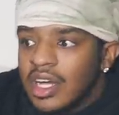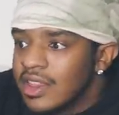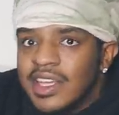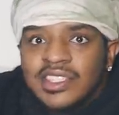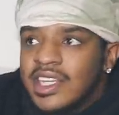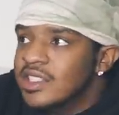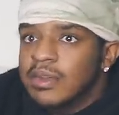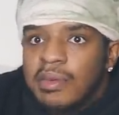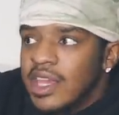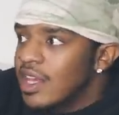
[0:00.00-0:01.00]
This needs
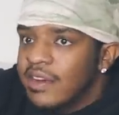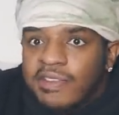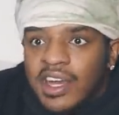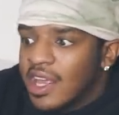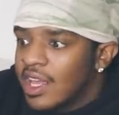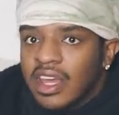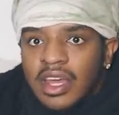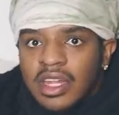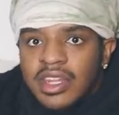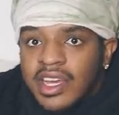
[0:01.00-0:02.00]
to be in the like,
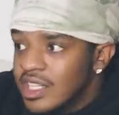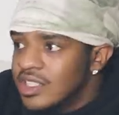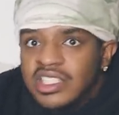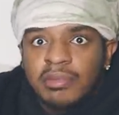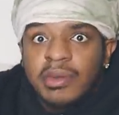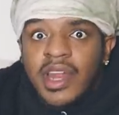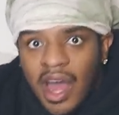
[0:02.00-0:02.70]
nigga. This needs to be in